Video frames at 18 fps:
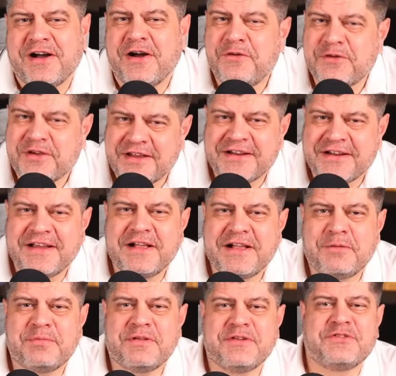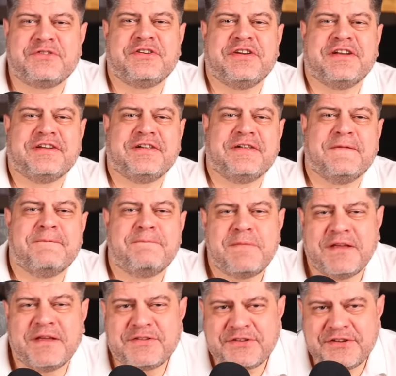how can I help this channel?
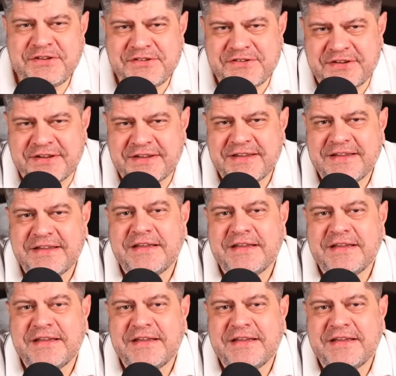It's easy.